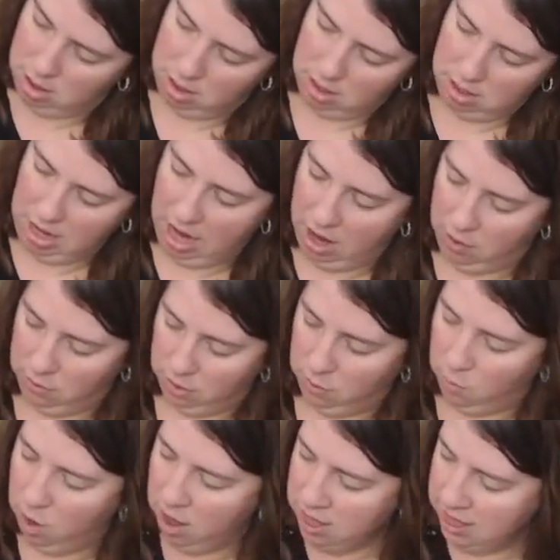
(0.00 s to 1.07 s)
Now, the
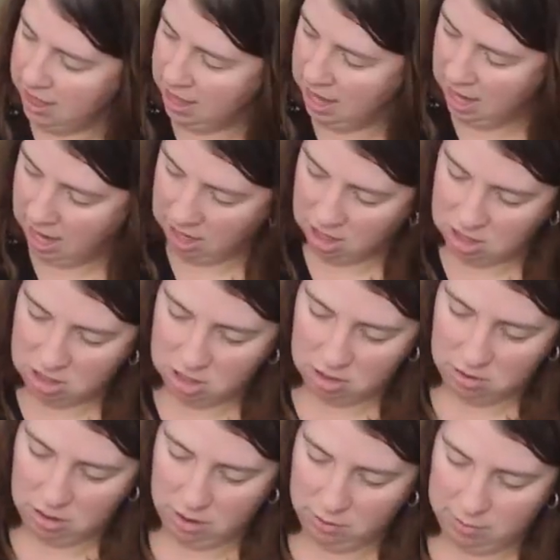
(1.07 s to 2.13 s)
one thing I could do
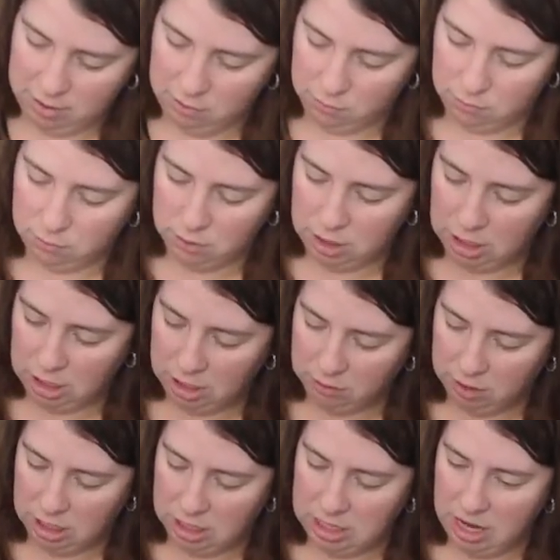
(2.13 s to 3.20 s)
that would be really,
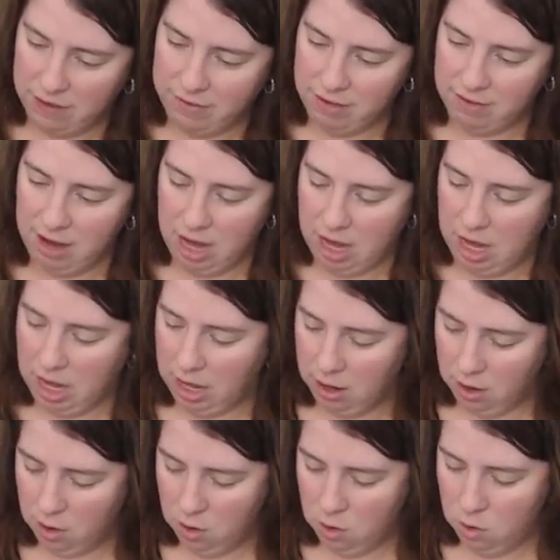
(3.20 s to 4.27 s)
really devastating
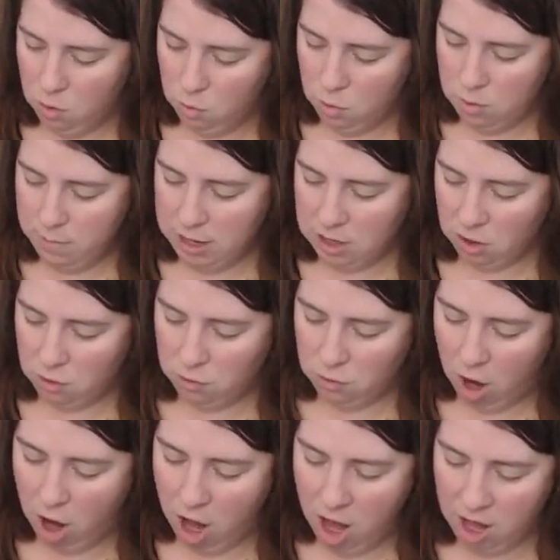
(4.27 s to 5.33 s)
would be to
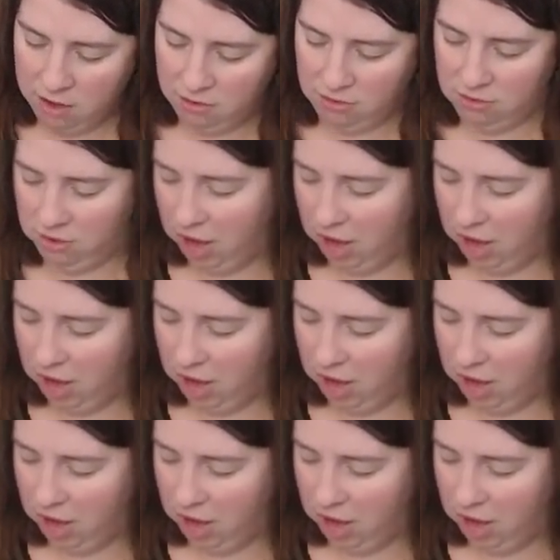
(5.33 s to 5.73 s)
cross